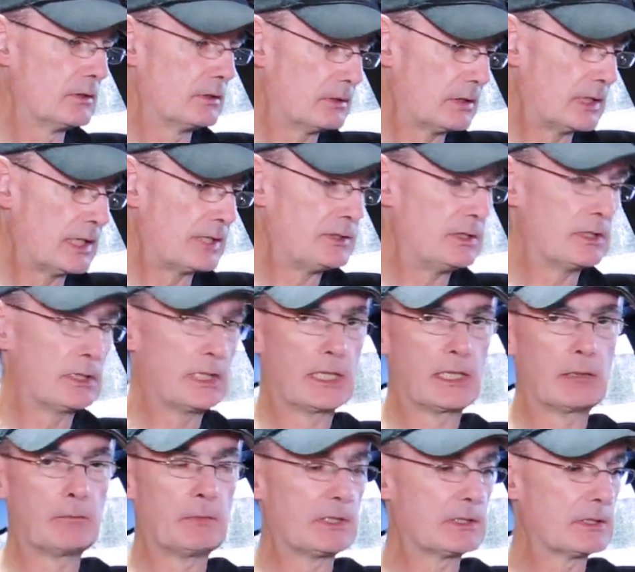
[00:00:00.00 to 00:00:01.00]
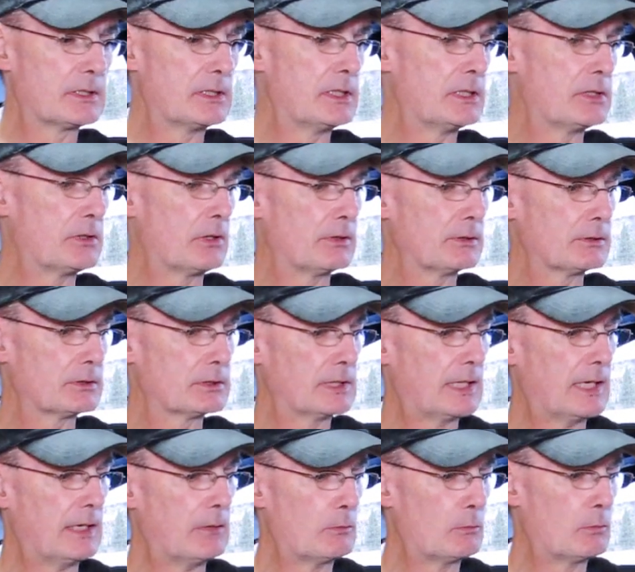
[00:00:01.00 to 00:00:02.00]
unless you click them into the detente.
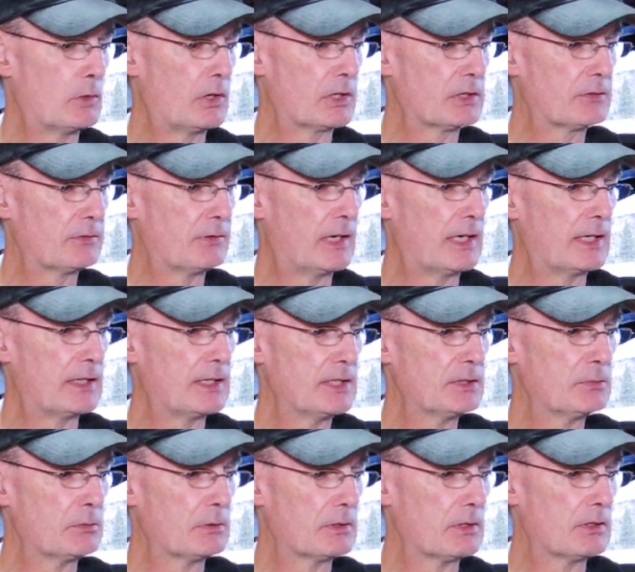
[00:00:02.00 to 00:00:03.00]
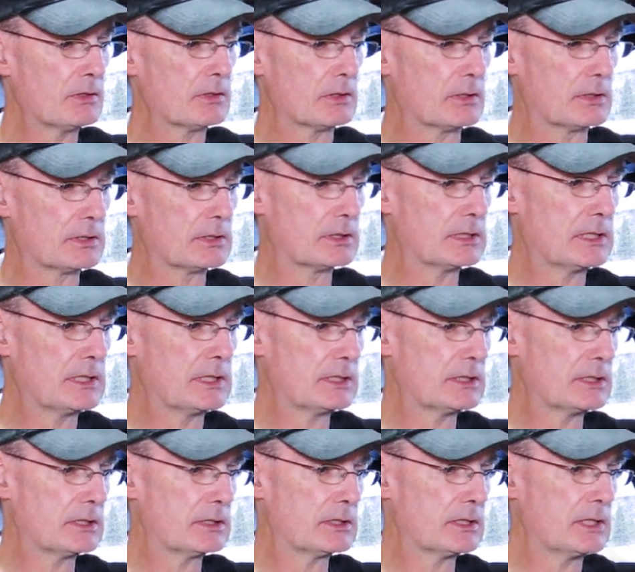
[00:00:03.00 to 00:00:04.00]
Now that one works fine, this one doesn't.
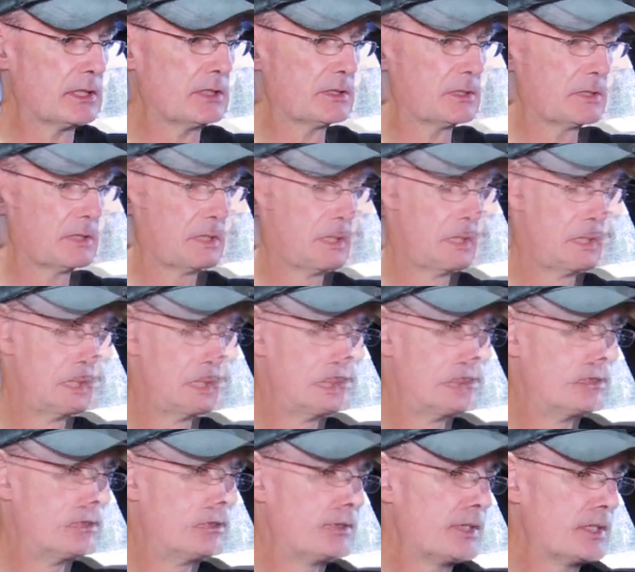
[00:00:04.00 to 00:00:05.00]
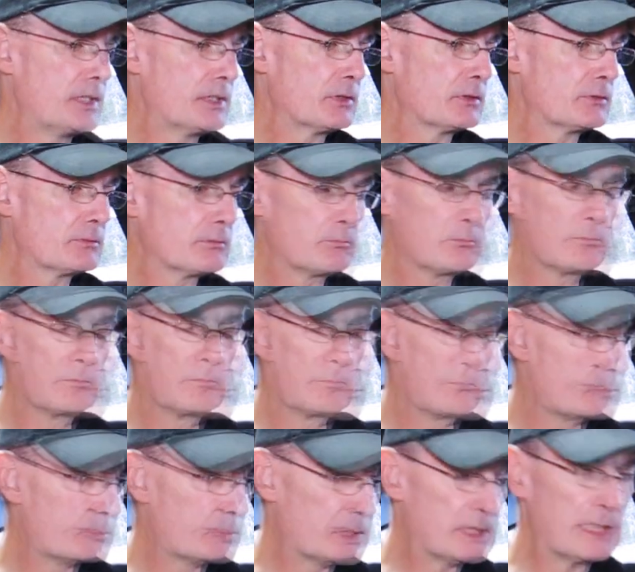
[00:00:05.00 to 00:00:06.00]
This on this
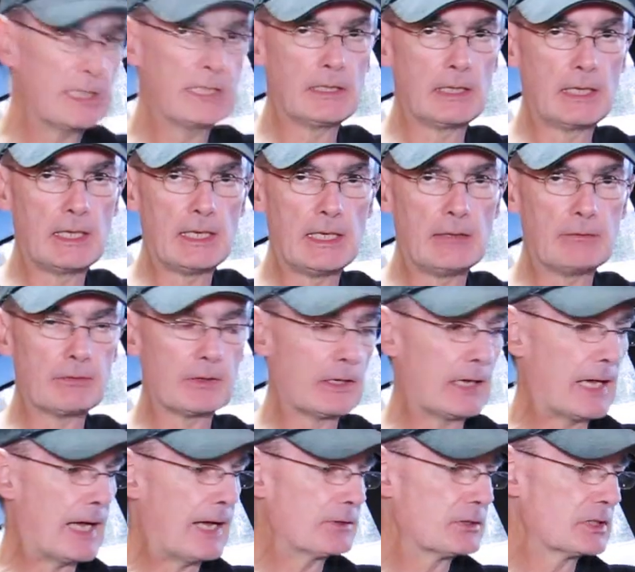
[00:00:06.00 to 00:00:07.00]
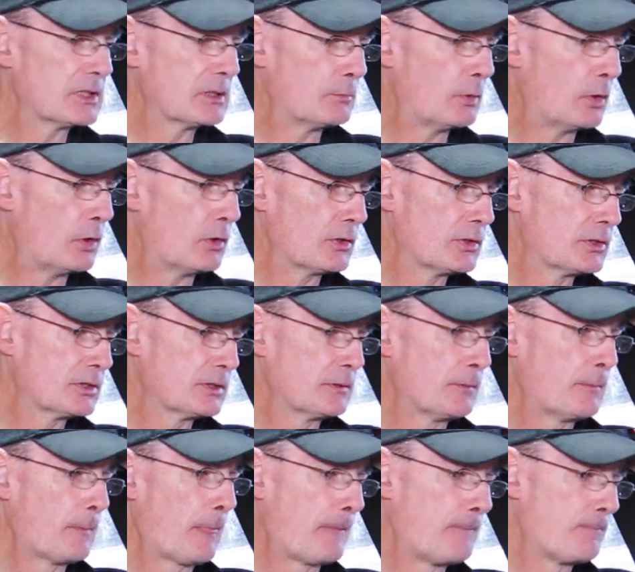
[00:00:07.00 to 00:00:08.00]
particular lever out of the box,
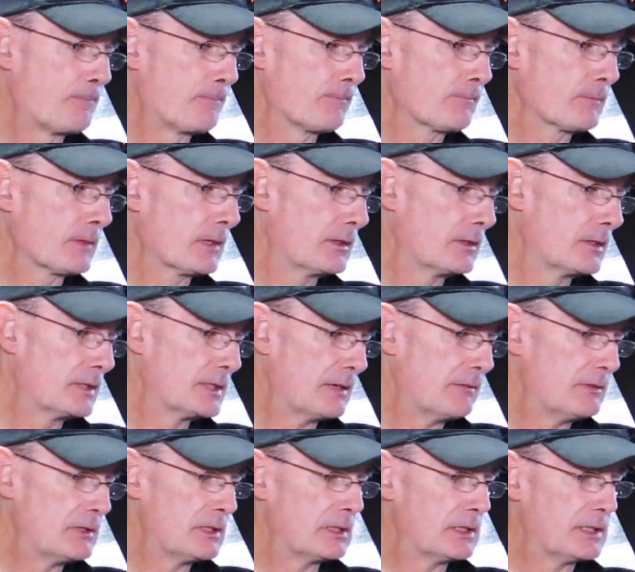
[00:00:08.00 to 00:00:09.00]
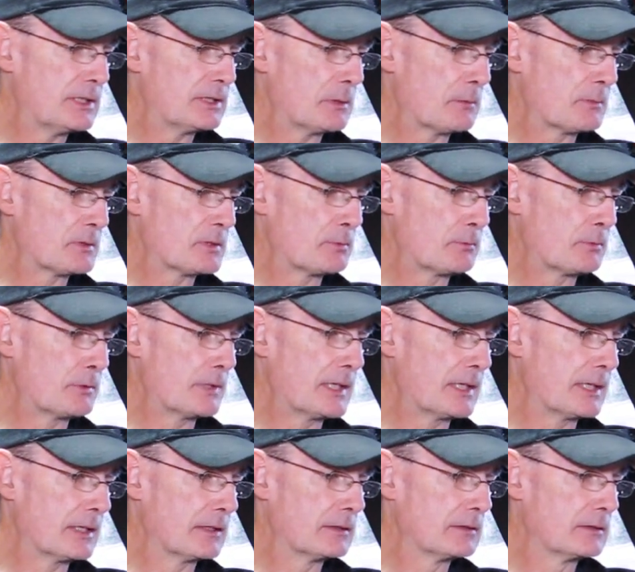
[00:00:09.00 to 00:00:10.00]
there's evidently some
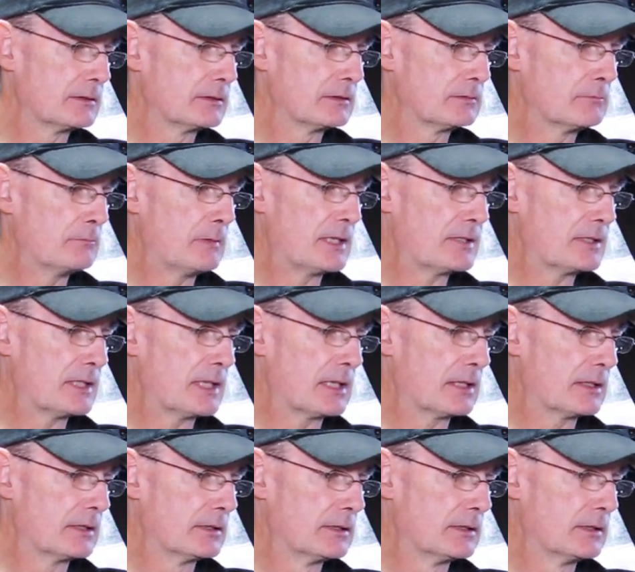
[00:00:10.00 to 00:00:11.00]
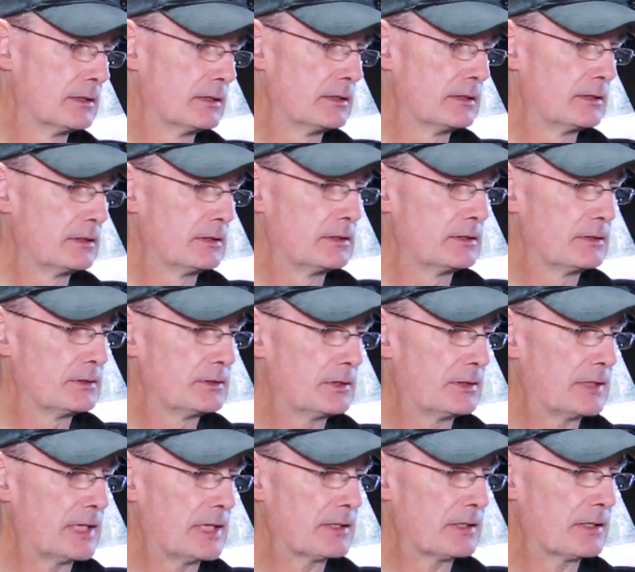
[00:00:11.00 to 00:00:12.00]
spring missing, so
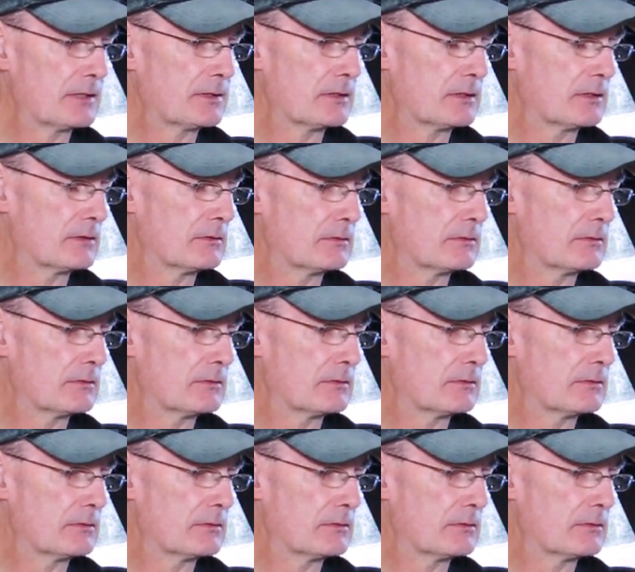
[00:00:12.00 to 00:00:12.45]
that doesn't